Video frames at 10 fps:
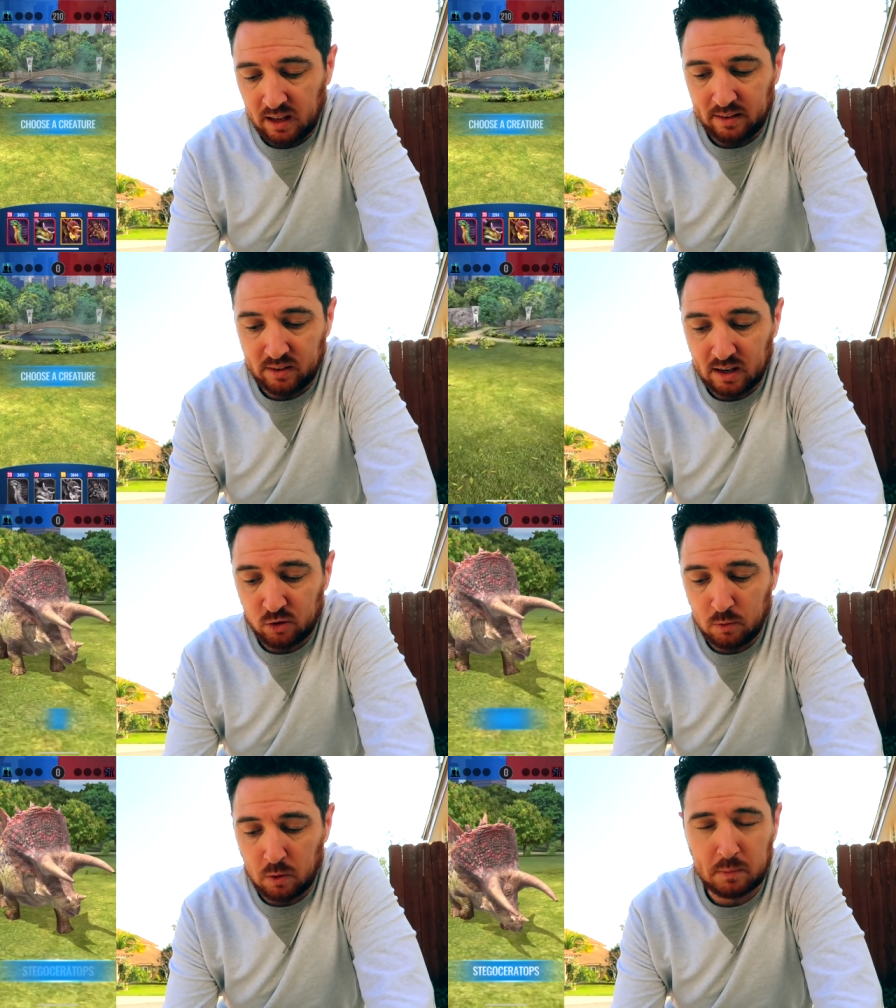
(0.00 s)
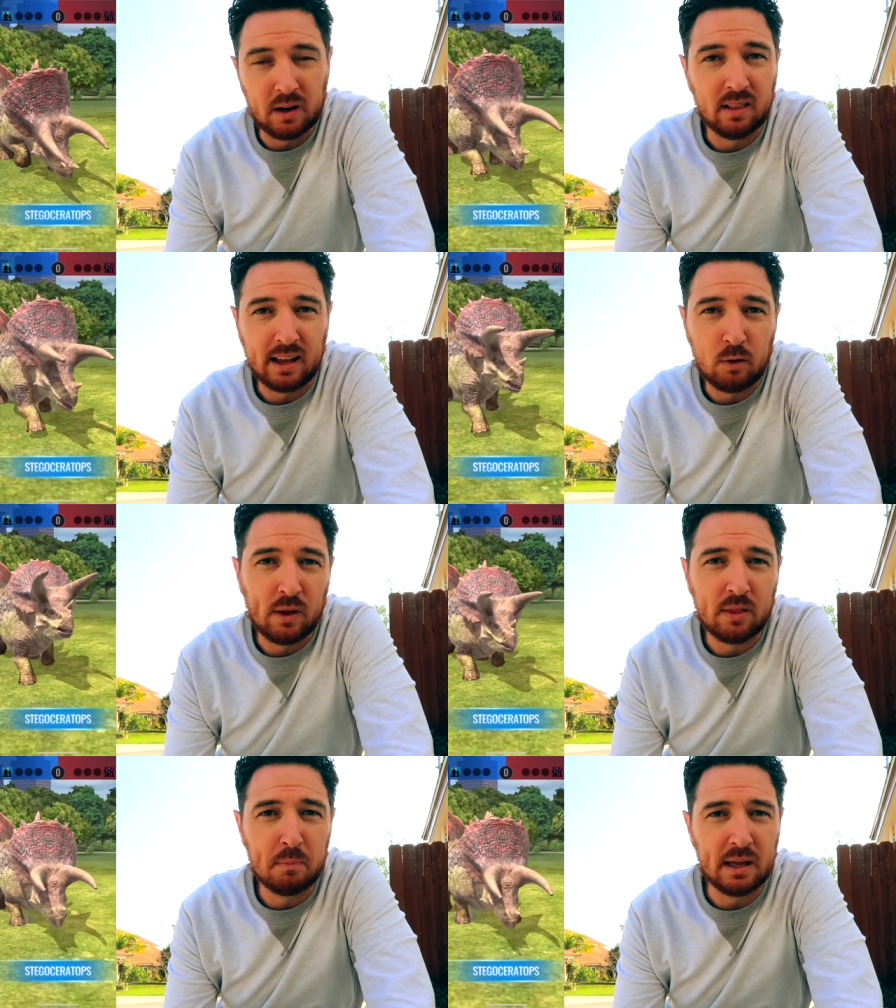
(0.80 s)
And that's actually what I'm gonna lead
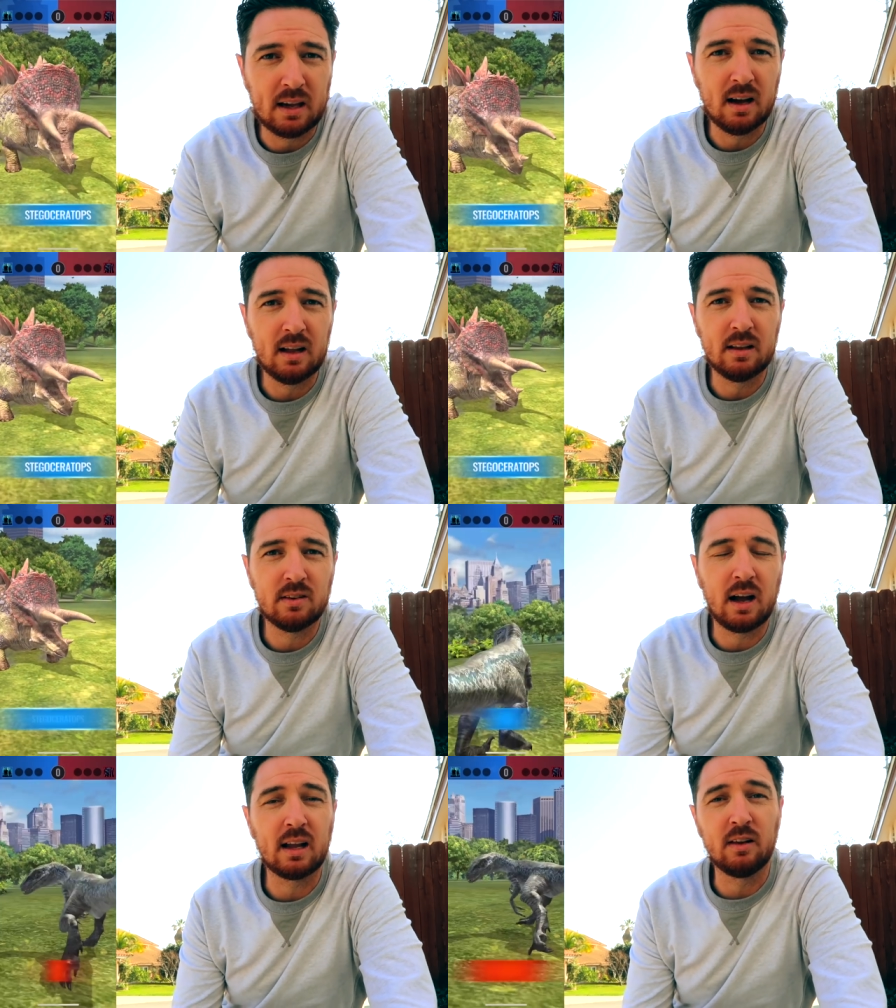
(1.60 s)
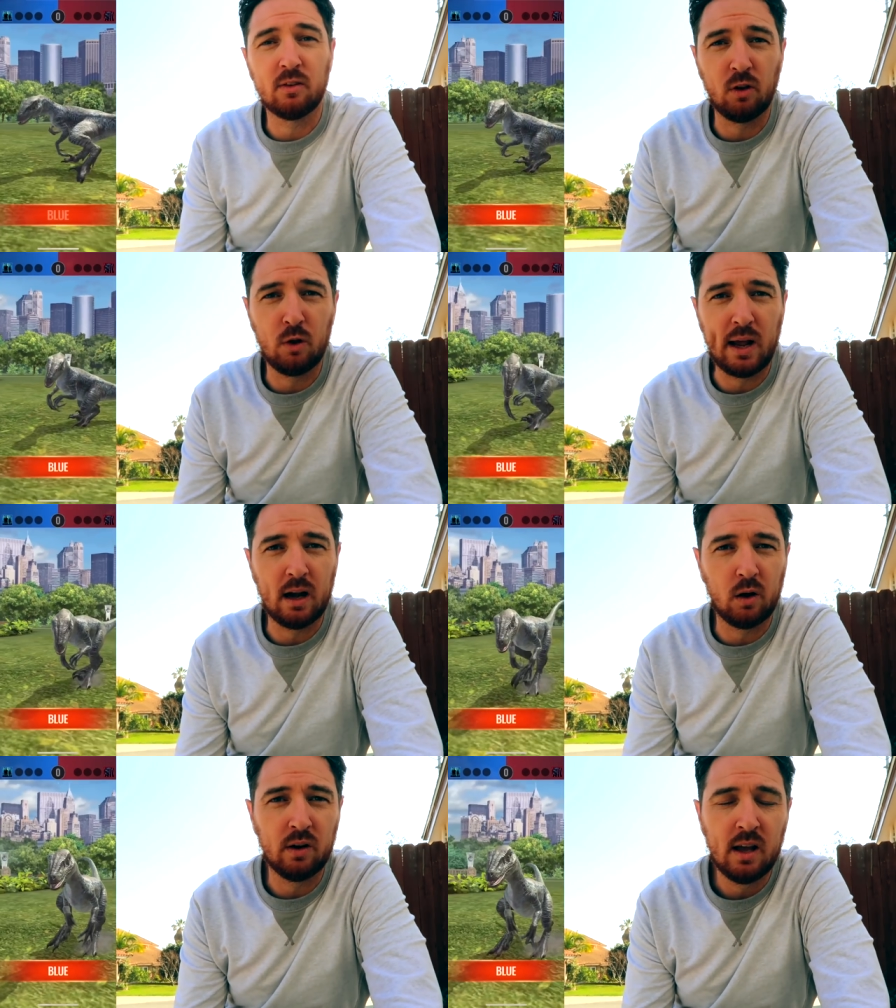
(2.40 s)
with, because I can slow
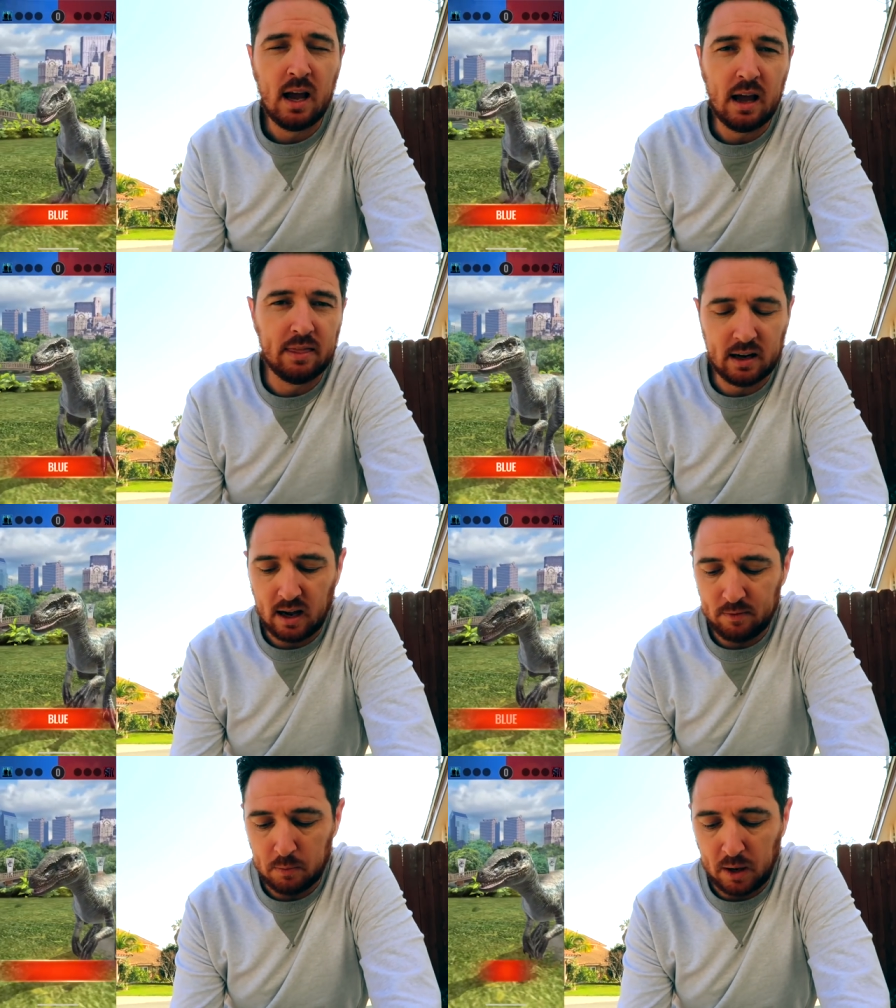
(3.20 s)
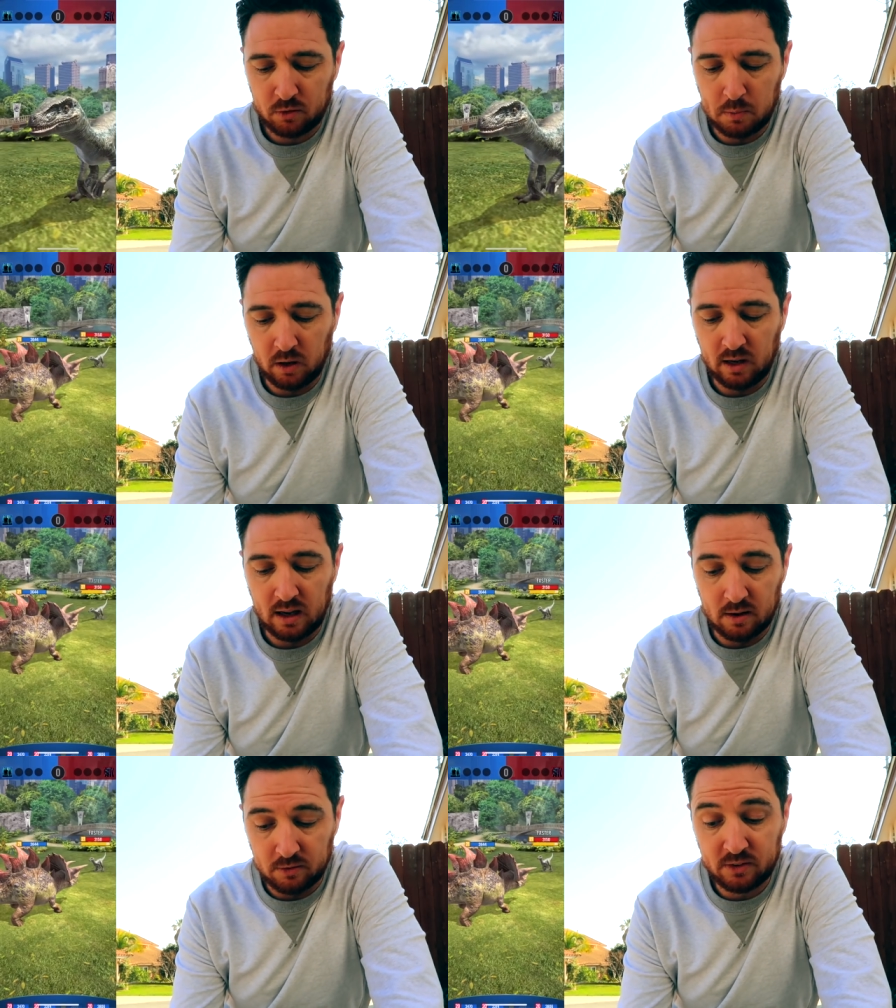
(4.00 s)
down and then I have the
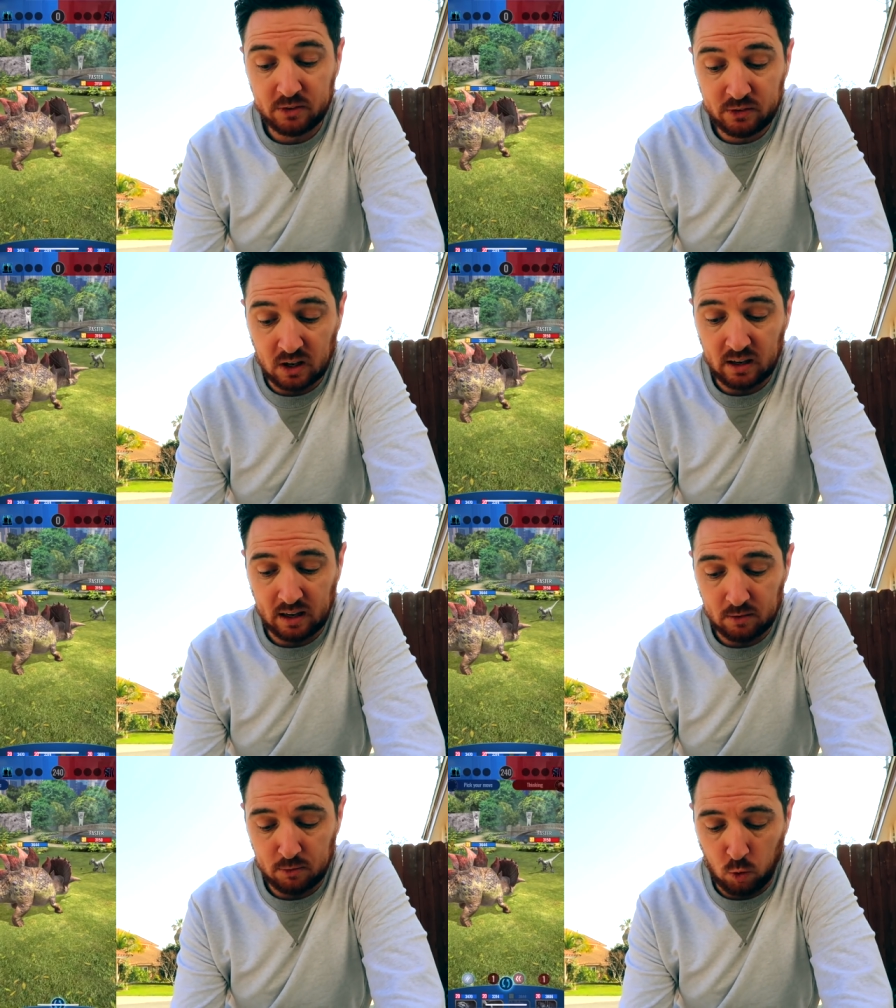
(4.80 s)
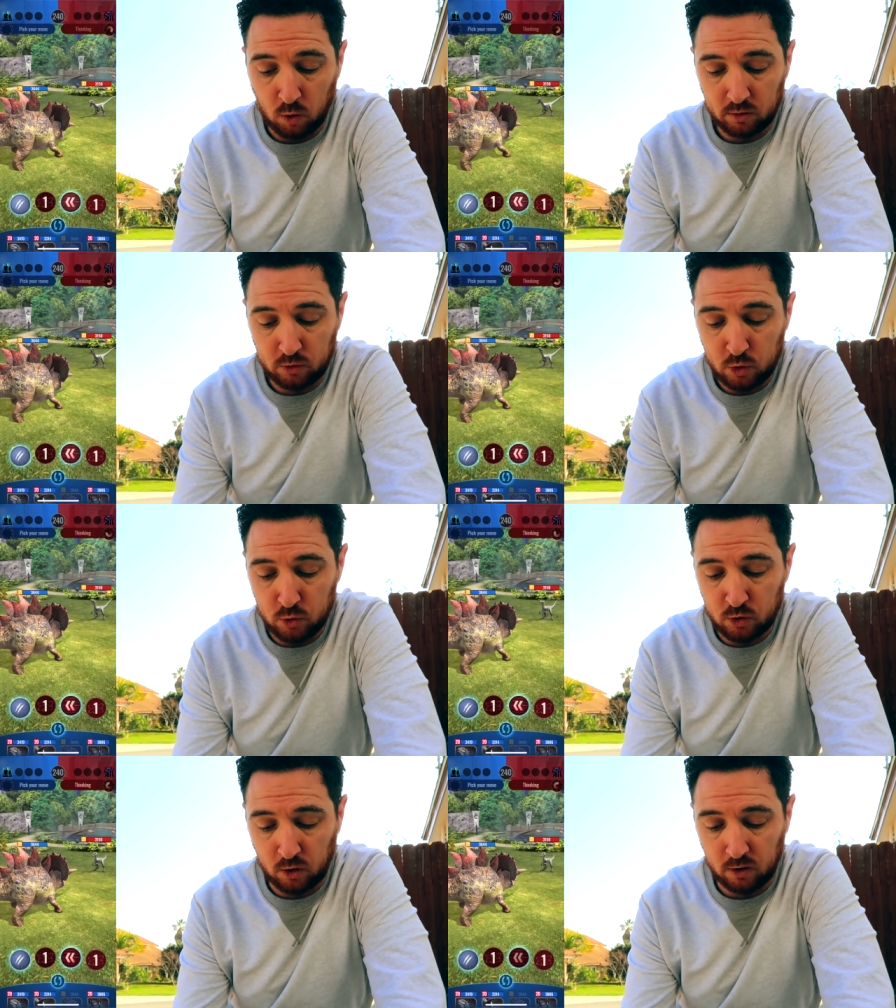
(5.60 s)
possibility of stunning for
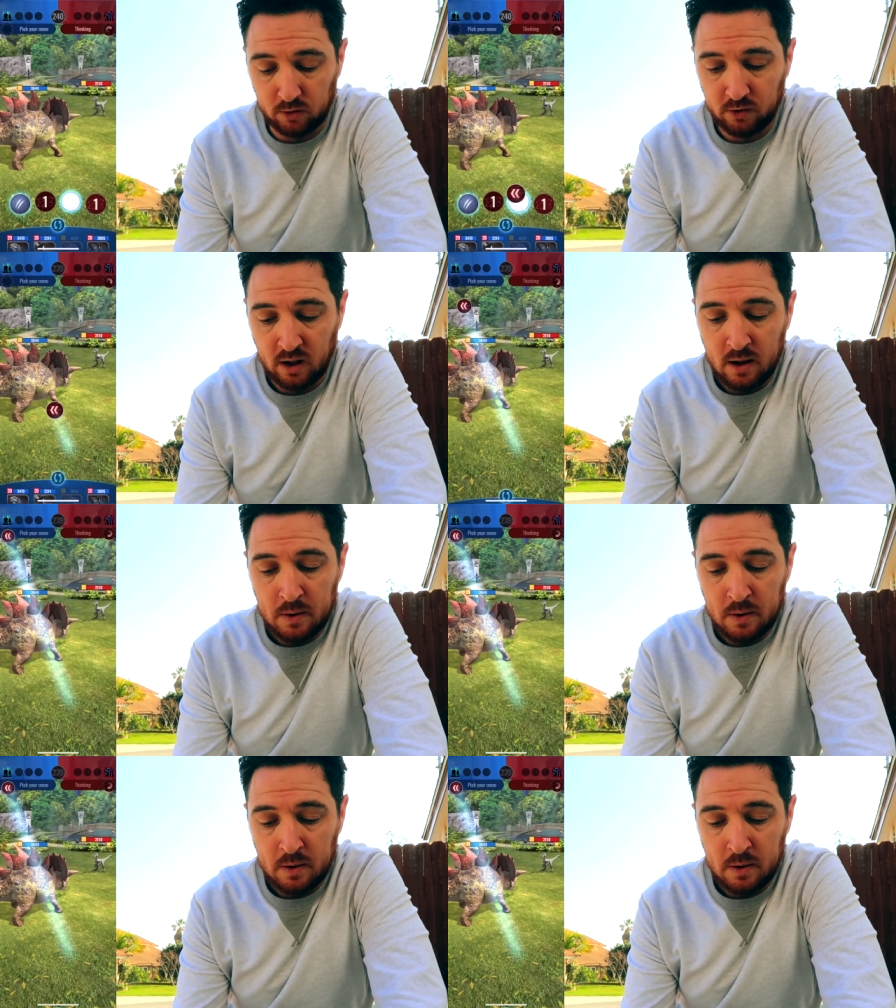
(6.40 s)
2 turns,